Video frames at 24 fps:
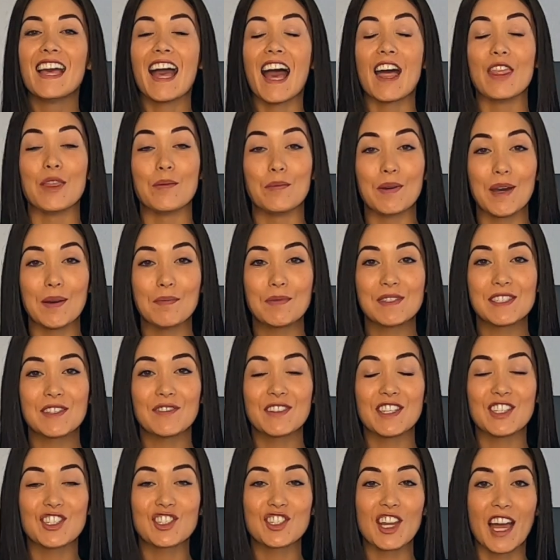And the purpose of
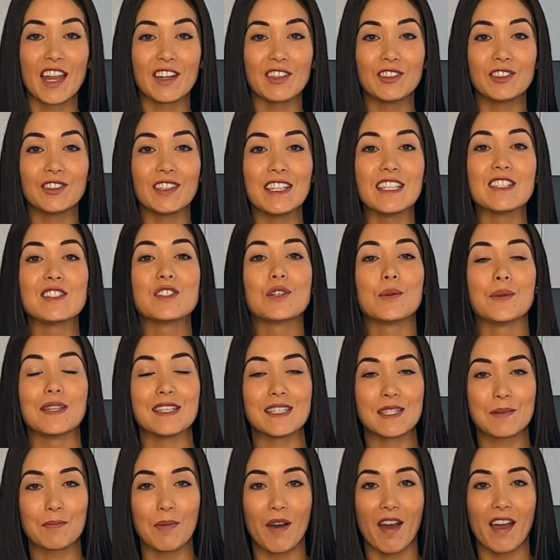this channel is to
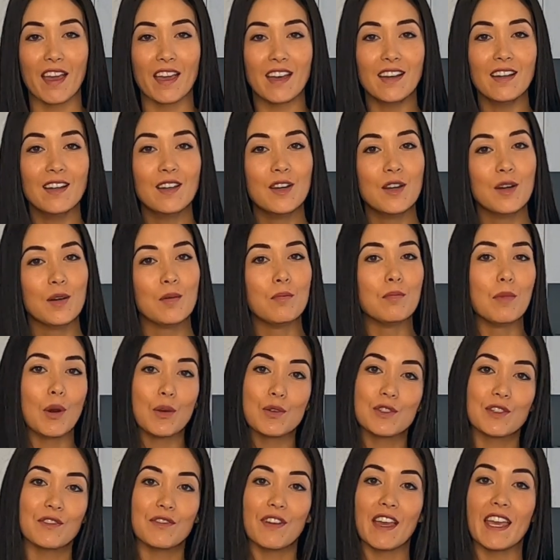inspire,
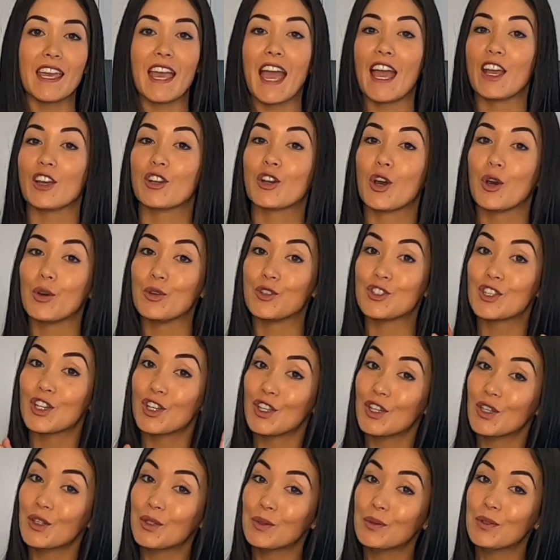motivate and coach
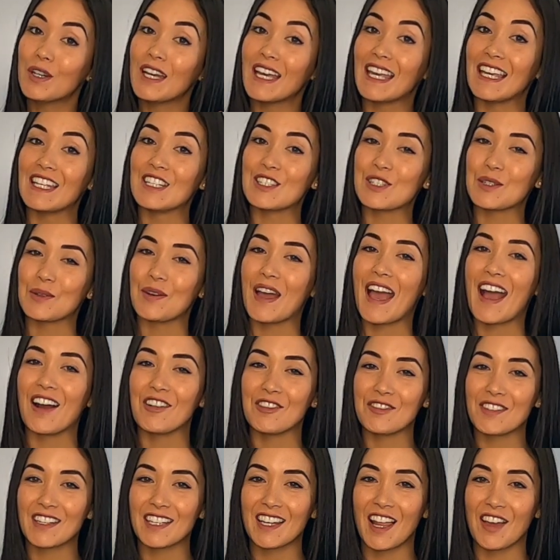you into a
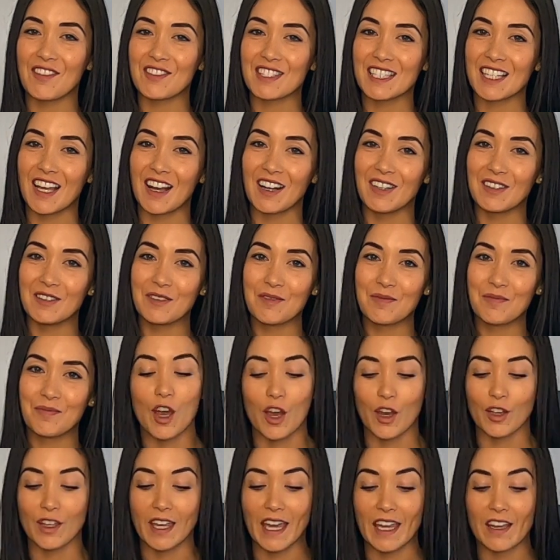healthier lifestyle.
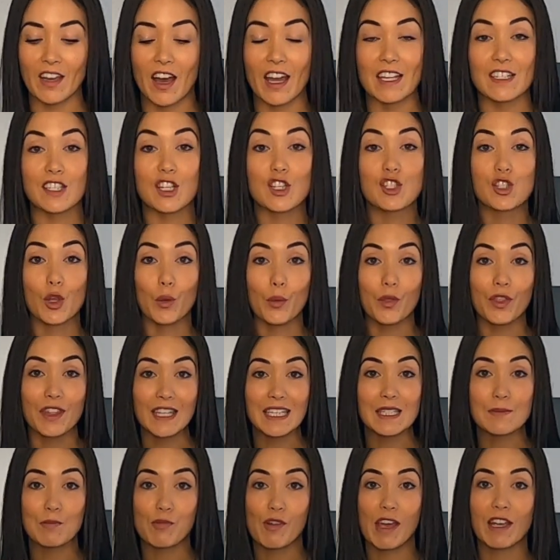Okay guys, so
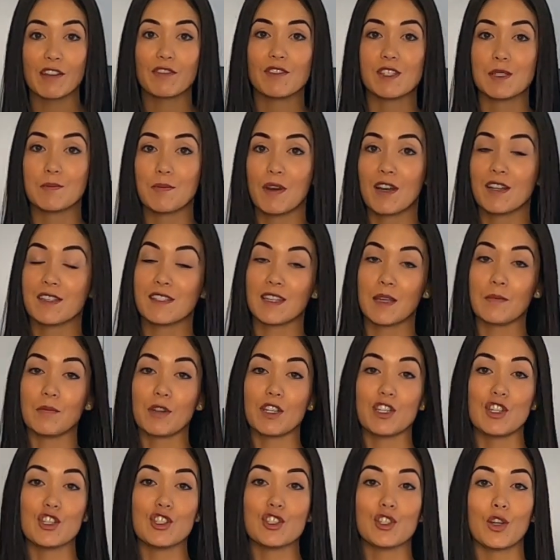these breakfast bars I'm
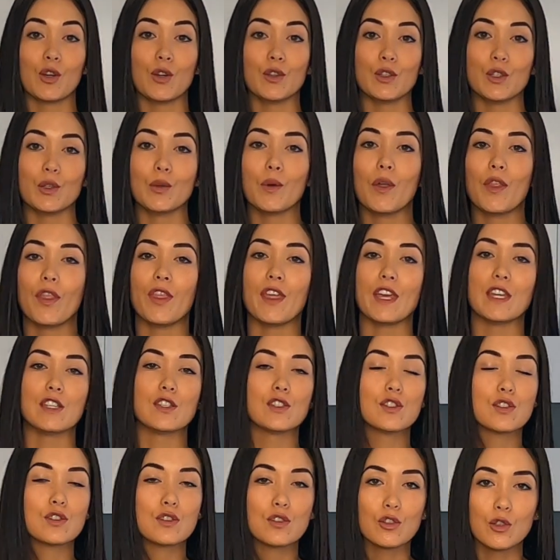going to show you, they're
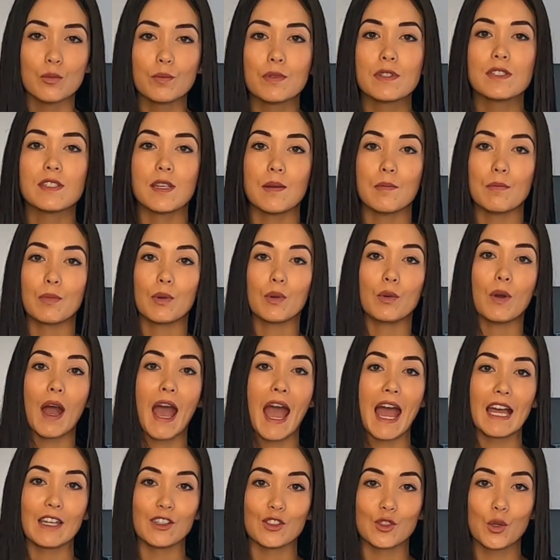super simple
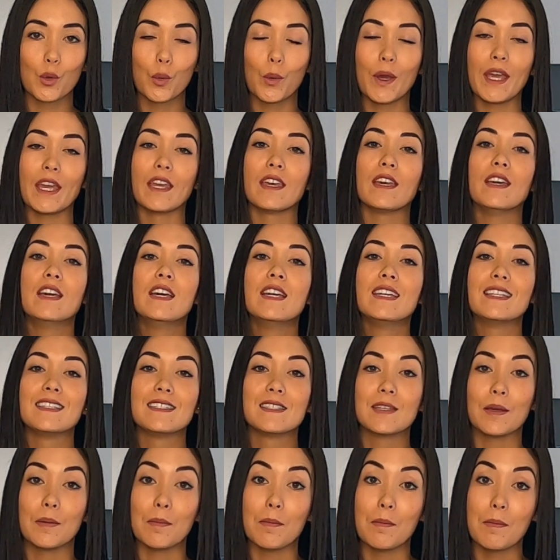and quick
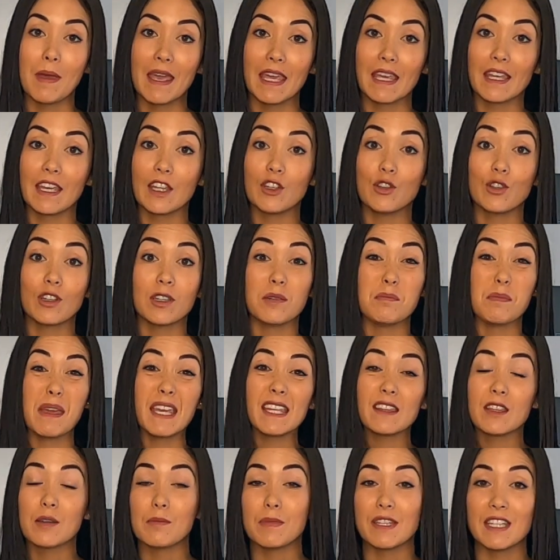to make, and you can
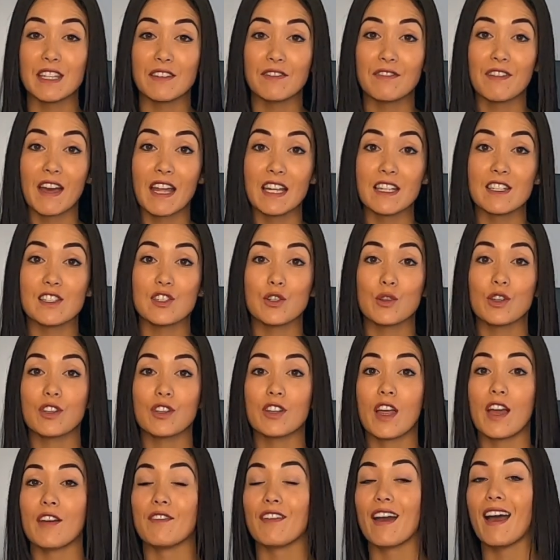make them in advance. You can
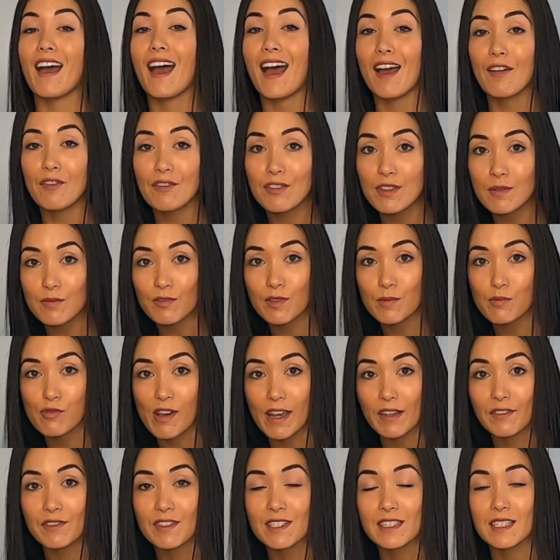either have them for
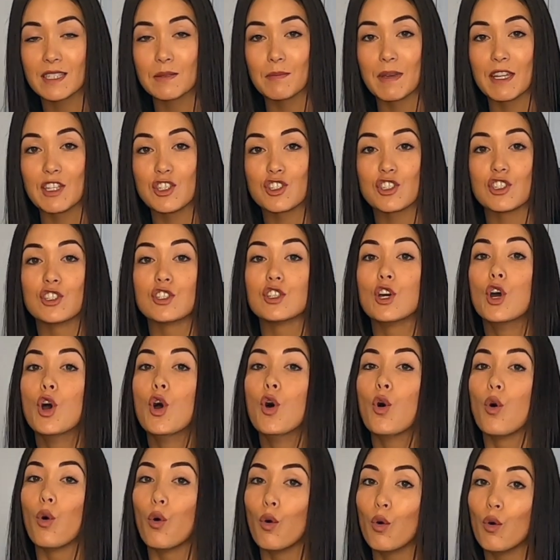breakfast as mentioned,
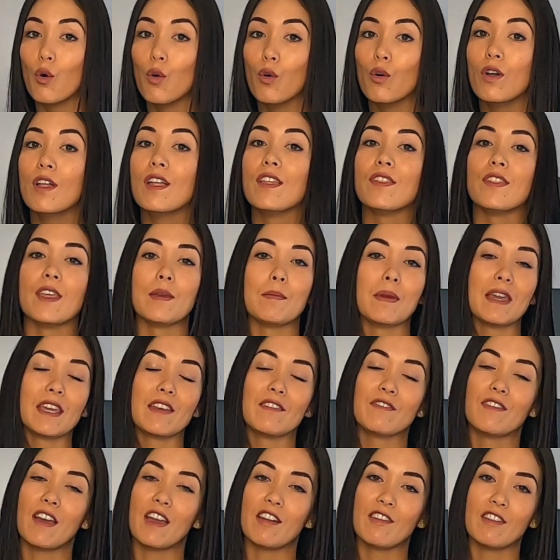or they make a
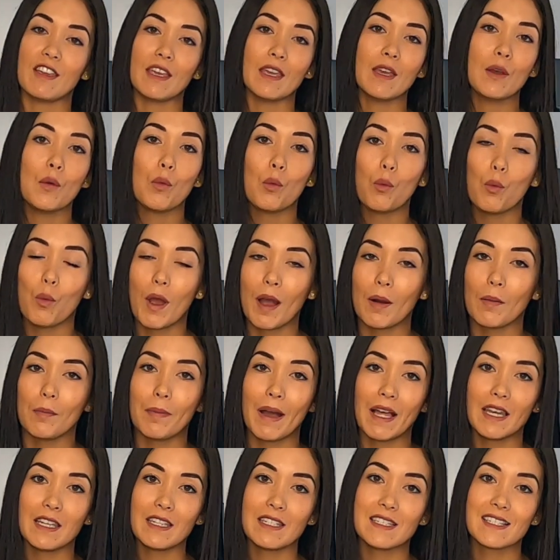very
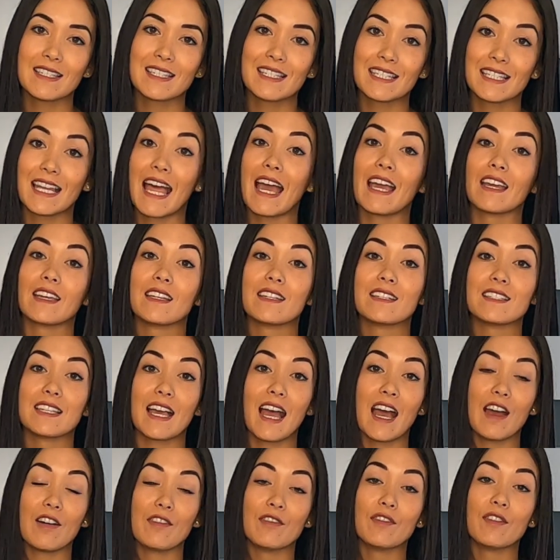well-balanced snack to
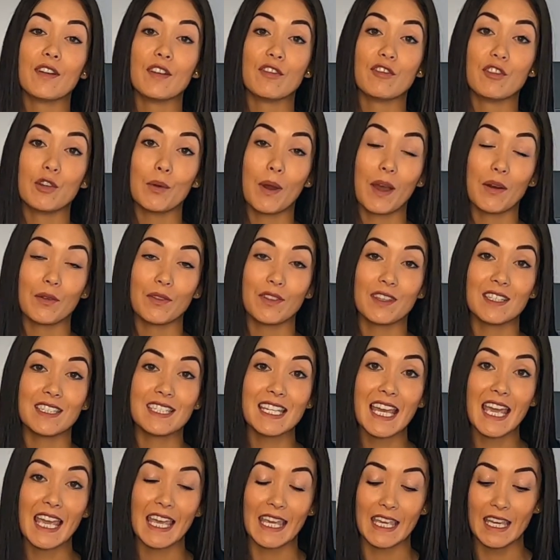have throughout the
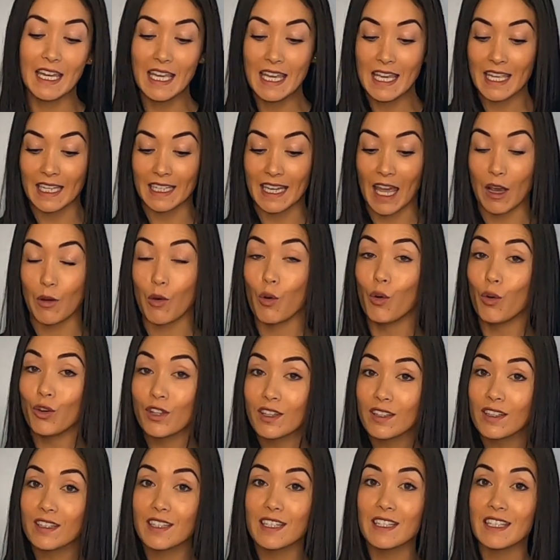day. Now all
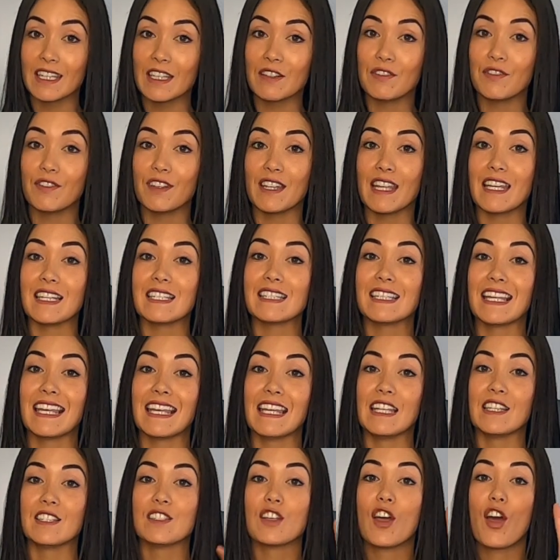you're going to need for this
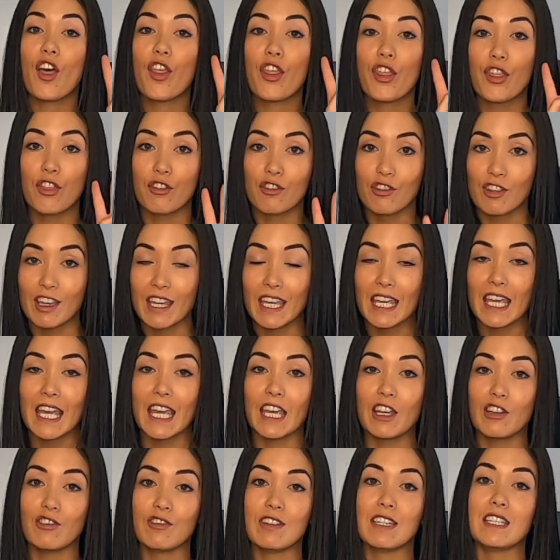is 3
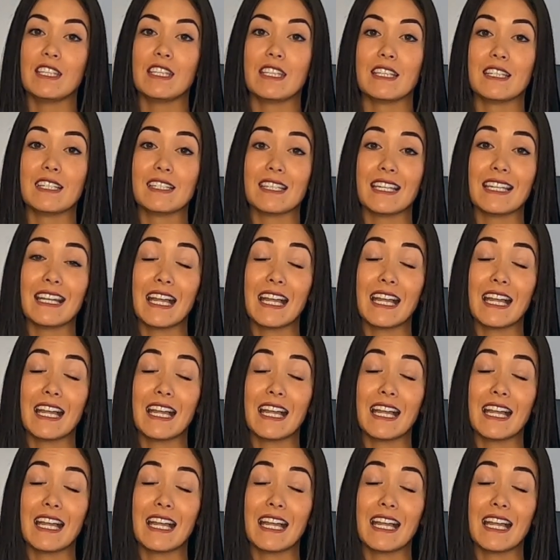ingredients, and